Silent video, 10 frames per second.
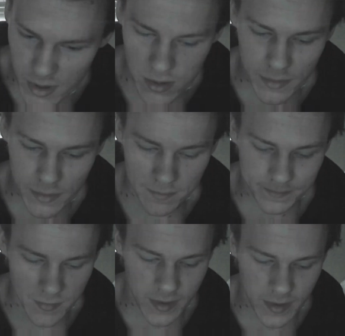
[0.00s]
and
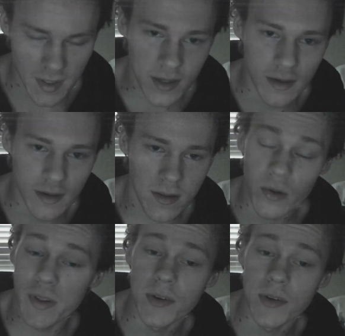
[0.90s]
then the only other source of
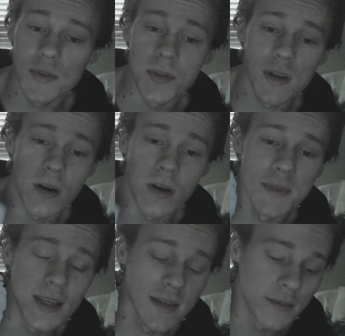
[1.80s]
carbs I get
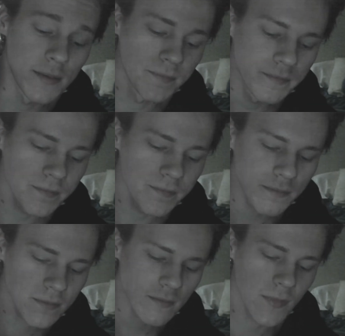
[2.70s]

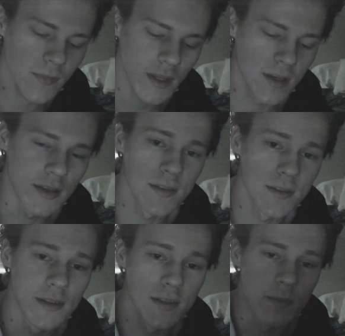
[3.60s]
is this microwave